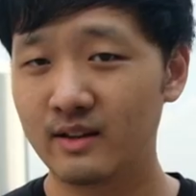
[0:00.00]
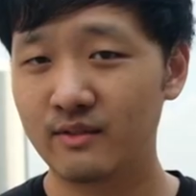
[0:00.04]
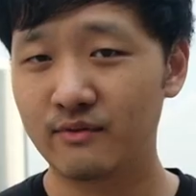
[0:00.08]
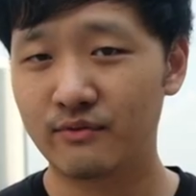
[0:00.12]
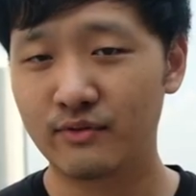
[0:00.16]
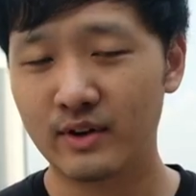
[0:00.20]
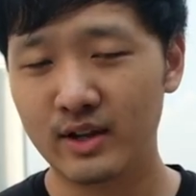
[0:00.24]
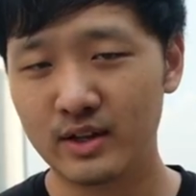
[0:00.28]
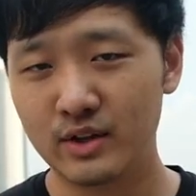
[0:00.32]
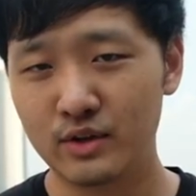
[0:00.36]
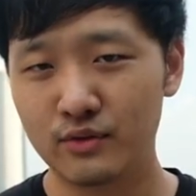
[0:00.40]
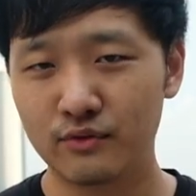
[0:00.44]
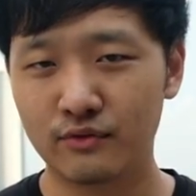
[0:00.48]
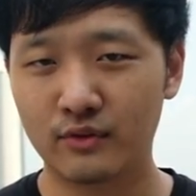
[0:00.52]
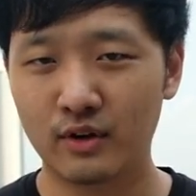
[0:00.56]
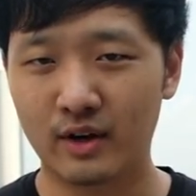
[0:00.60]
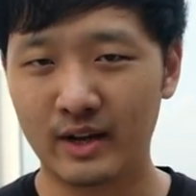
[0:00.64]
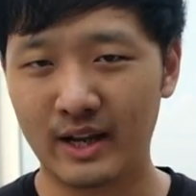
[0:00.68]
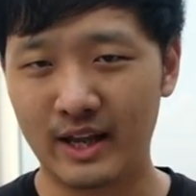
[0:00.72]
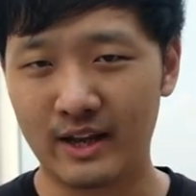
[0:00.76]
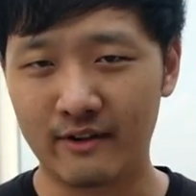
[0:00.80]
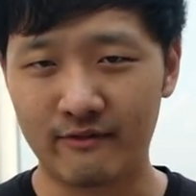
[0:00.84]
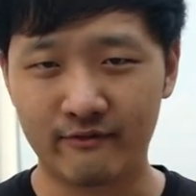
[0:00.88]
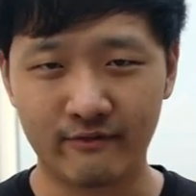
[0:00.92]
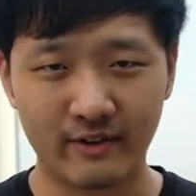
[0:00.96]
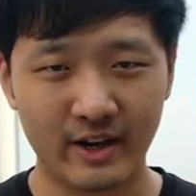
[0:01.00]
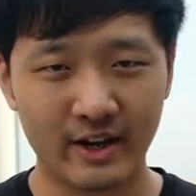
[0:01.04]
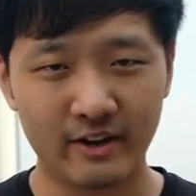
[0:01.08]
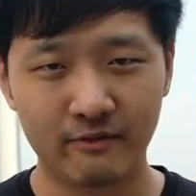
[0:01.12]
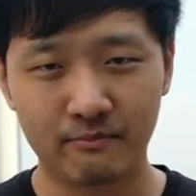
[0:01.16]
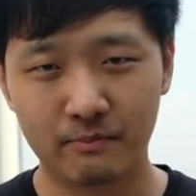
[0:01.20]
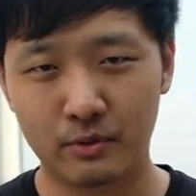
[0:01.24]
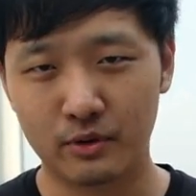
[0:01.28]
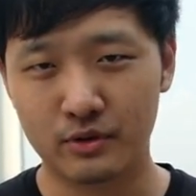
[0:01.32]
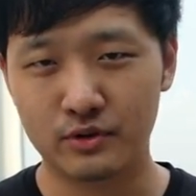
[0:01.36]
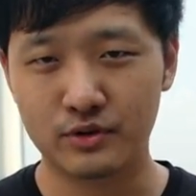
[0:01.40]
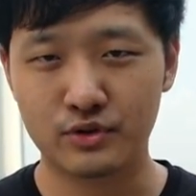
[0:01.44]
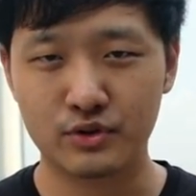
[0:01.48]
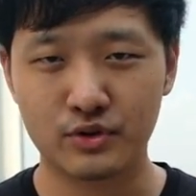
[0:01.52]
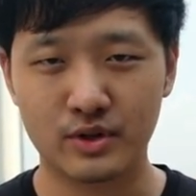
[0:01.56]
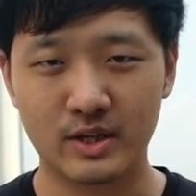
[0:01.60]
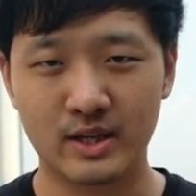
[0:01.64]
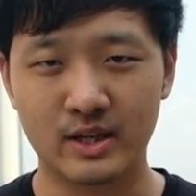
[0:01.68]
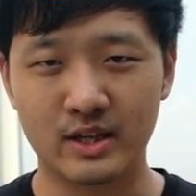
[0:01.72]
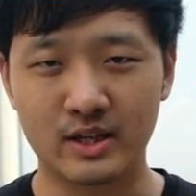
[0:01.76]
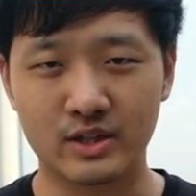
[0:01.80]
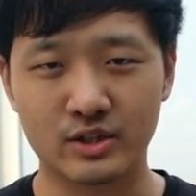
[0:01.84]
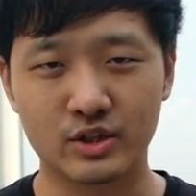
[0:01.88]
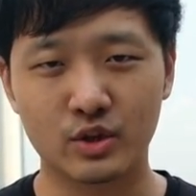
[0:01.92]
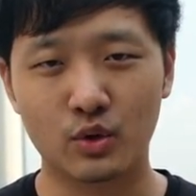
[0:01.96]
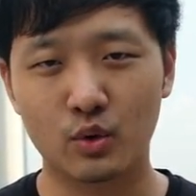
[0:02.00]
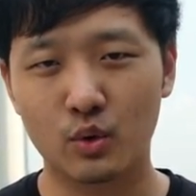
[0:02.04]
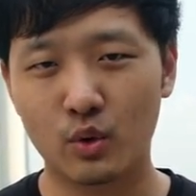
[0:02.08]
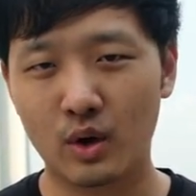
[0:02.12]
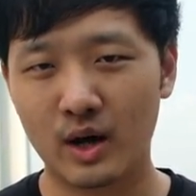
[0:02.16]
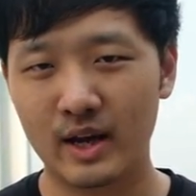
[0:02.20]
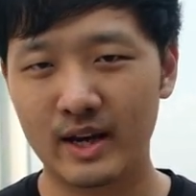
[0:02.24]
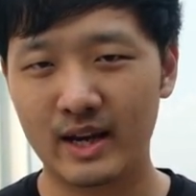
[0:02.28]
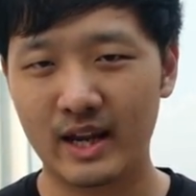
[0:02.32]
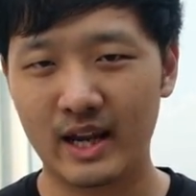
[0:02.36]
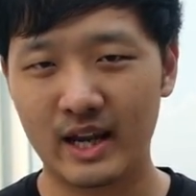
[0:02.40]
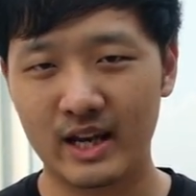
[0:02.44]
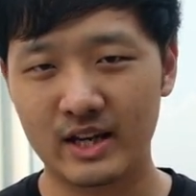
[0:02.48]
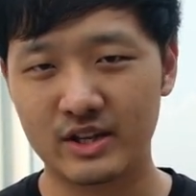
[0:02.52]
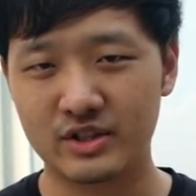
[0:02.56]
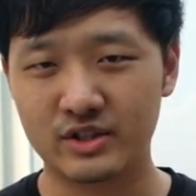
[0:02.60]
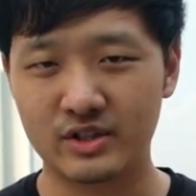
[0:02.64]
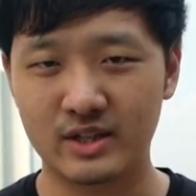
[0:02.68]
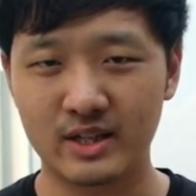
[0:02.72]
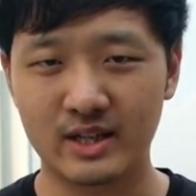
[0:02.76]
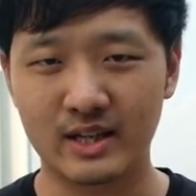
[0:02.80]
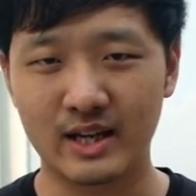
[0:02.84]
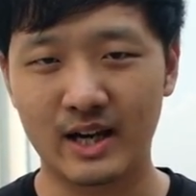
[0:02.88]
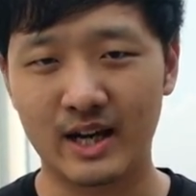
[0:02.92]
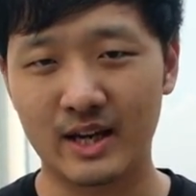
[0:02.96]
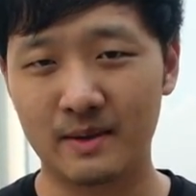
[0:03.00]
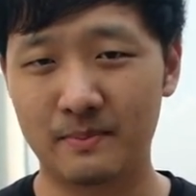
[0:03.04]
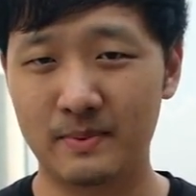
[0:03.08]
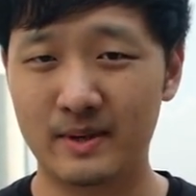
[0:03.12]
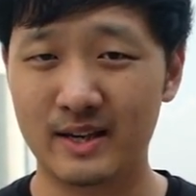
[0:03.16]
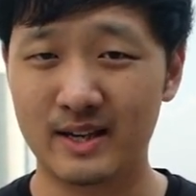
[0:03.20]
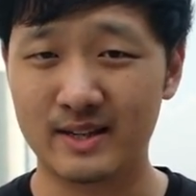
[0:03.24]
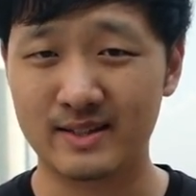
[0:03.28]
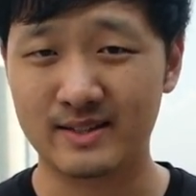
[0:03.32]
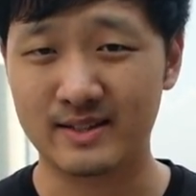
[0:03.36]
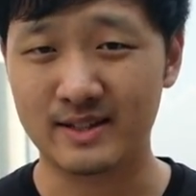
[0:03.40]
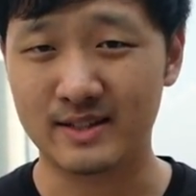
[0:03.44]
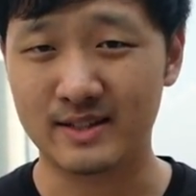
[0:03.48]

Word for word: In front, you've got a 5.3-inch Quad HD IPS